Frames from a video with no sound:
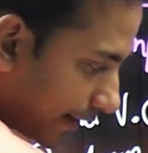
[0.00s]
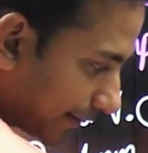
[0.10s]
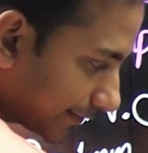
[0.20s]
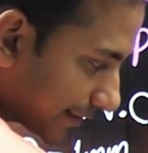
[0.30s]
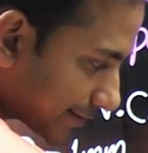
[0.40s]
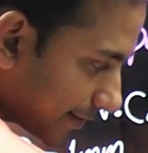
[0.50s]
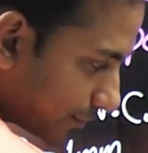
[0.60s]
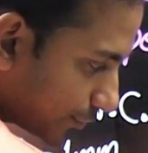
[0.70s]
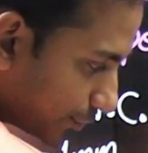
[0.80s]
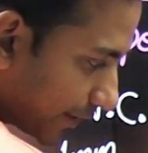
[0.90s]
And that's
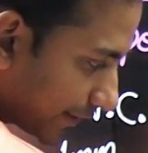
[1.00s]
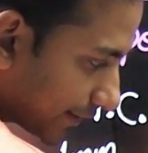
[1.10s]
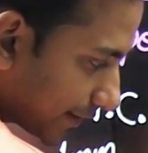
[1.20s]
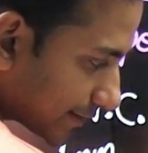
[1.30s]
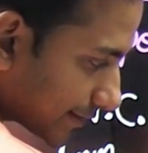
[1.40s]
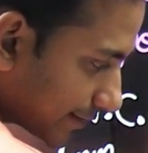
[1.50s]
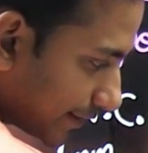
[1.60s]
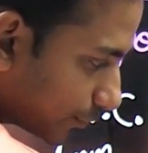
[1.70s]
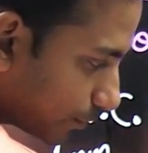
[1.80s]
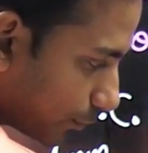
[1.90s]
how you get it as
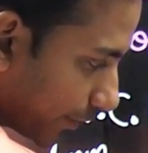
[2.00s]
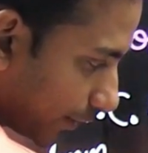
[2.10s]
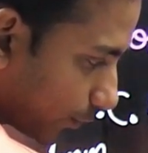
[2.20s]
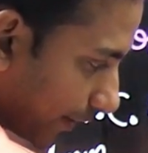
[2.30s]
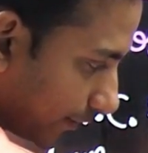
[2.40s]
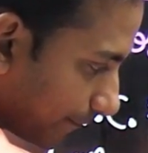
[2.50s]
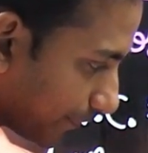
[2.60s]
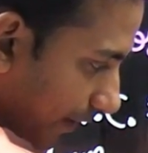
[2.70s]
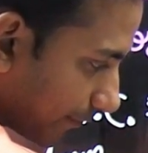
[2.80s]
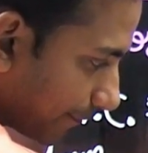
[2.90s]
0.1
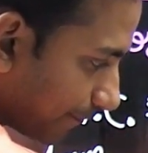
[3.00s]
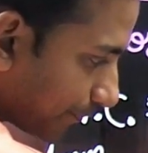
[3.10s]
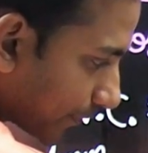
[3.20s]
mm.